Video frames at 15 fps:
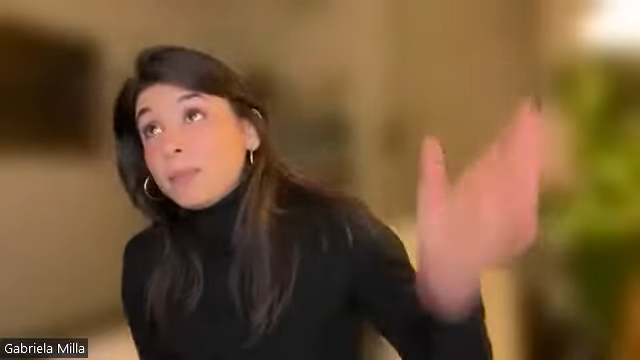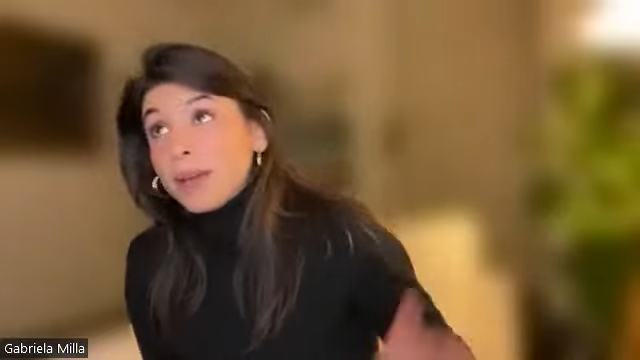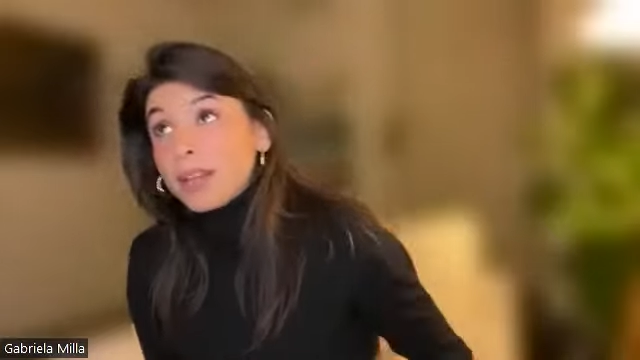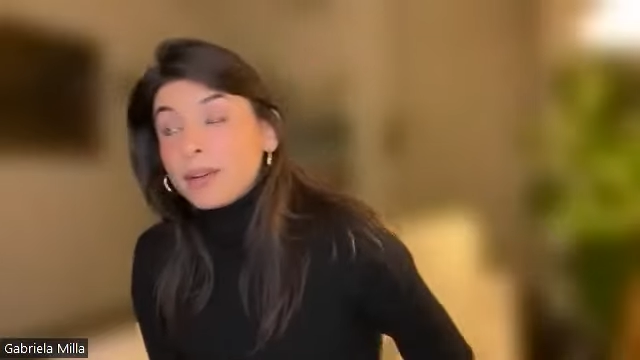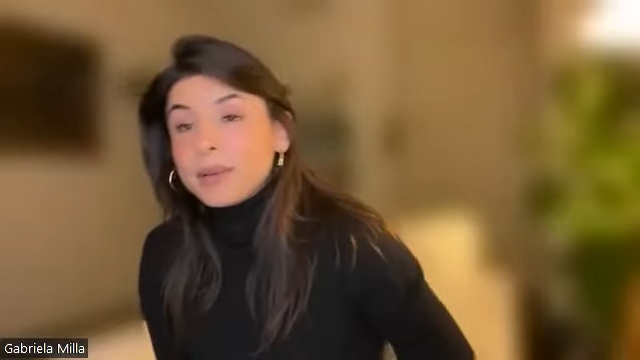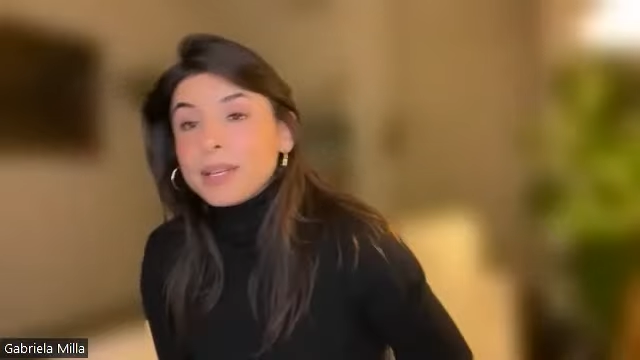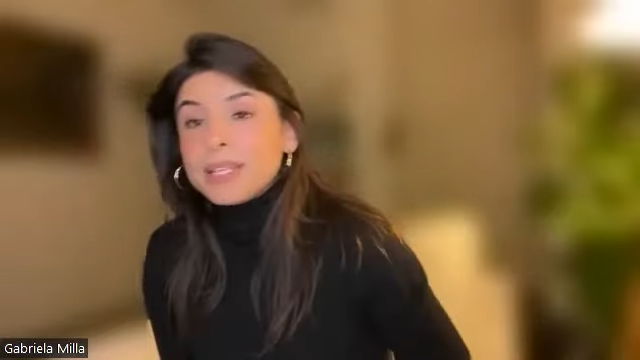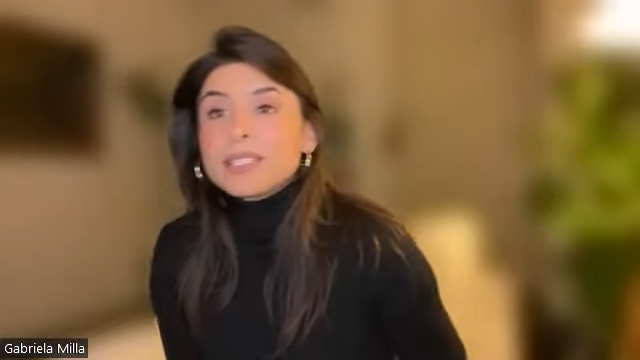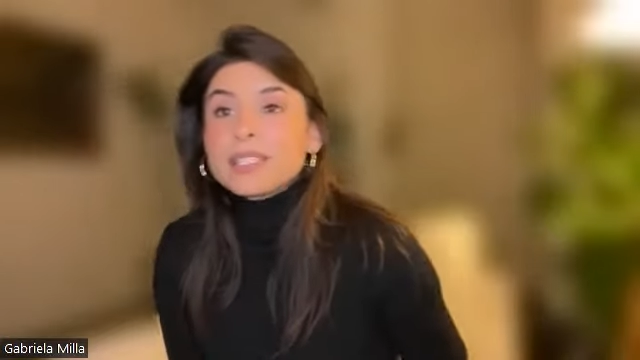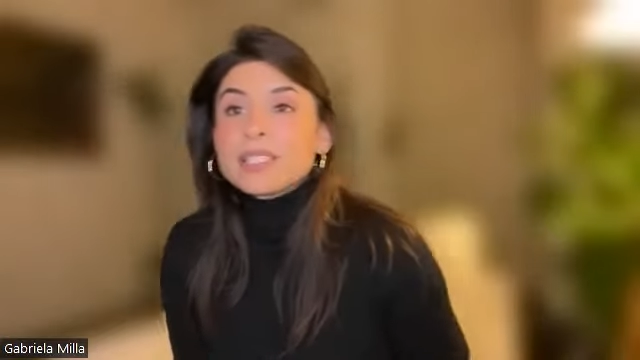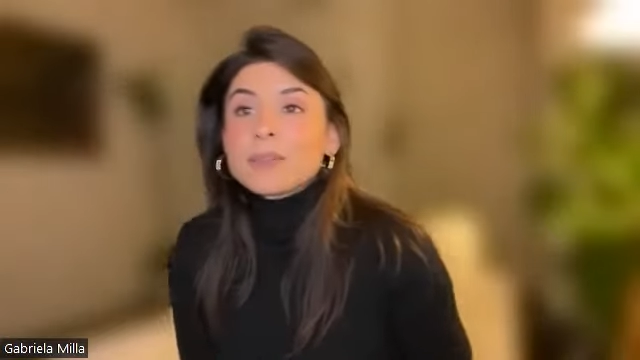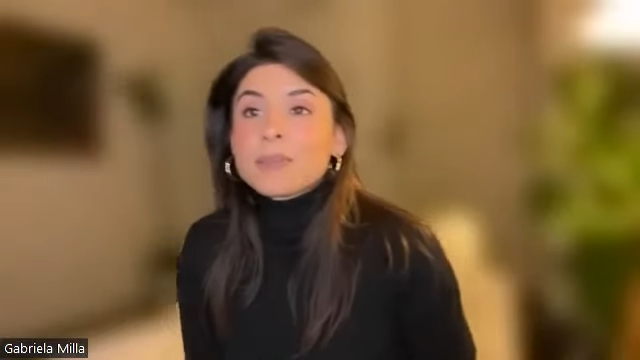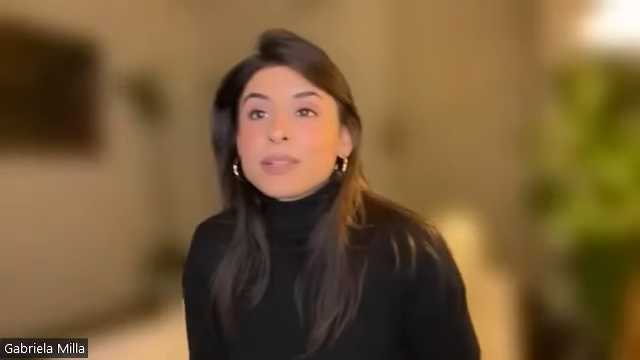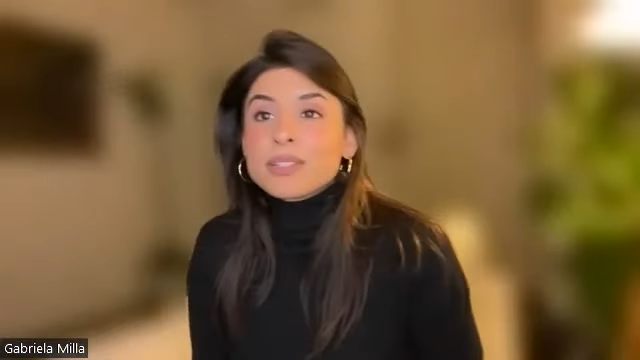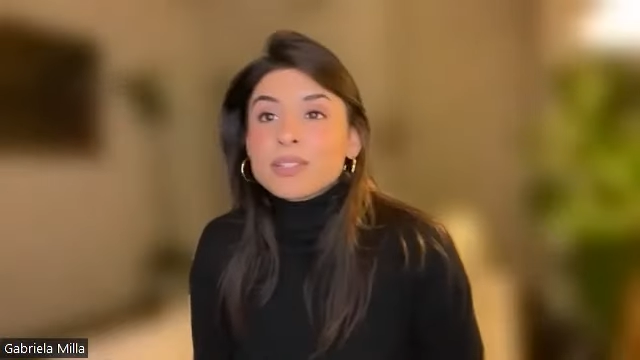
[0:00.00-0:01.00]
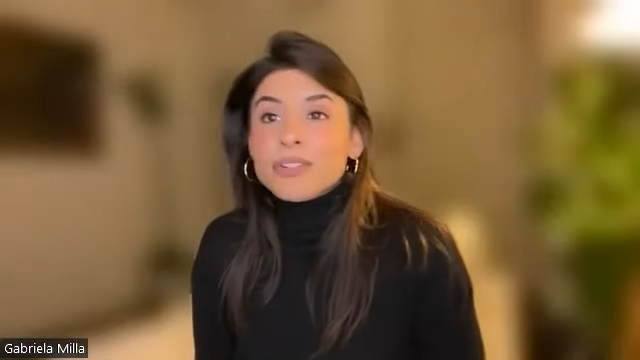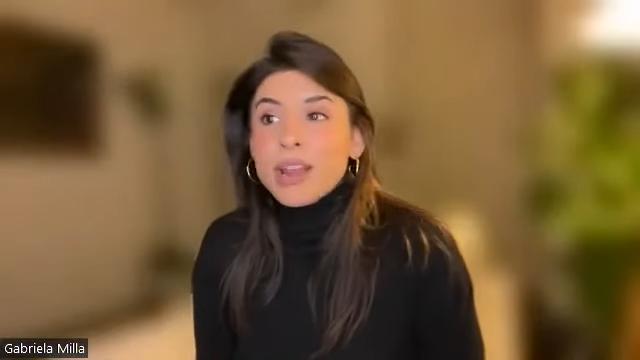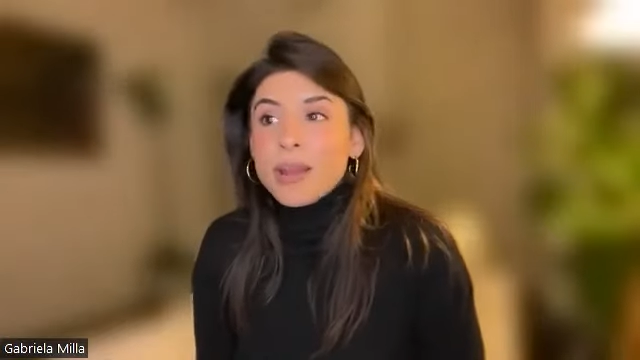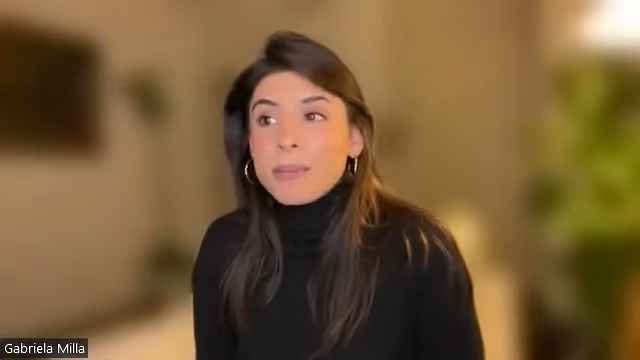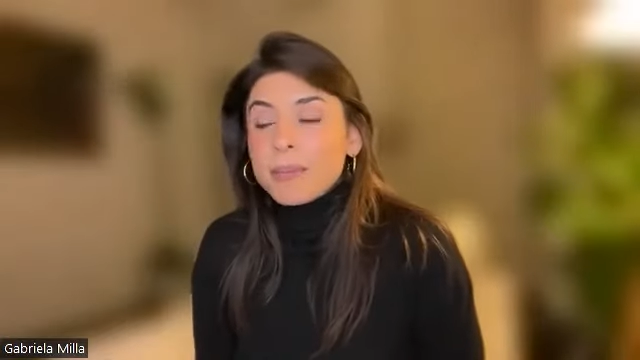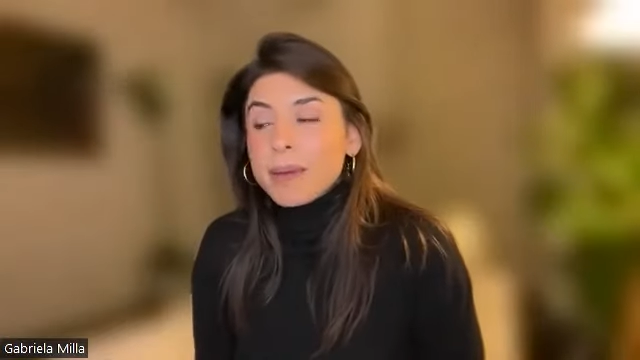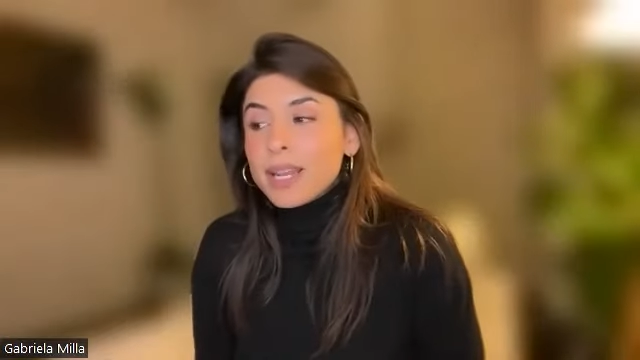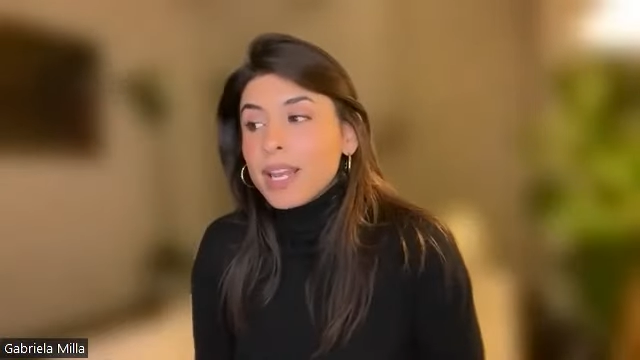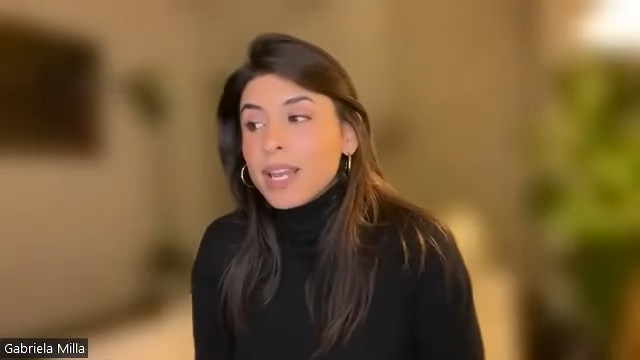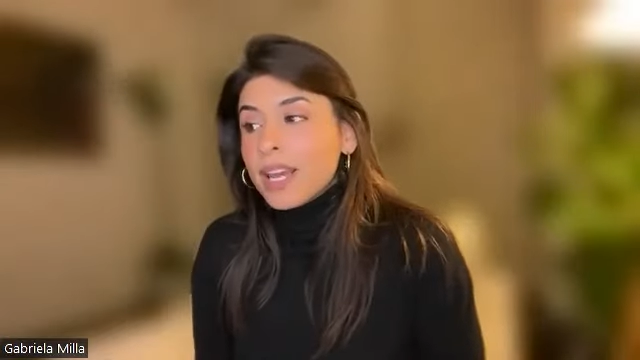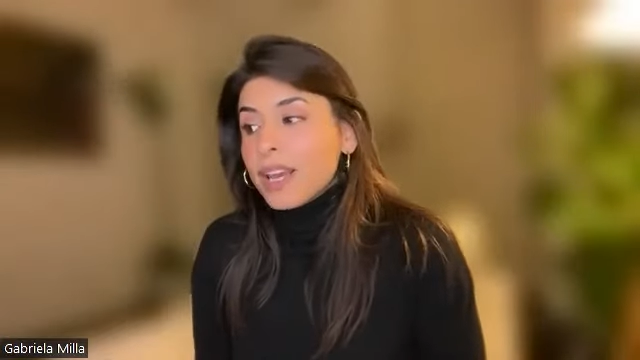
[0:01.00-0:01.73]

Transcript: better because Isabel is great, but